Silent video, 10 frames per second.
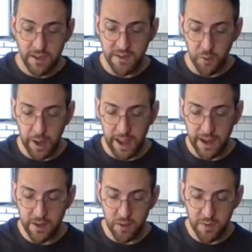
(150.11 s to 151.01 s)
So what I
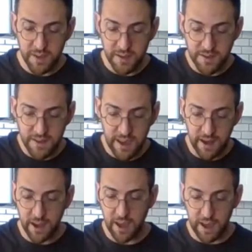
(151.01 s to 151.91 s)
do is I just
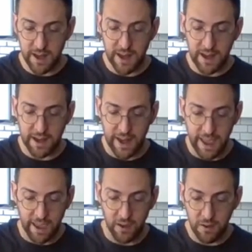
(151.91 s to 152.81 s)
kind of cut it at an
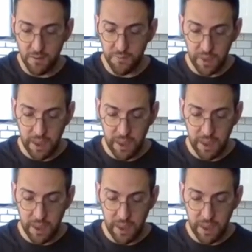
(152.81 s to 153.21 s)
angle,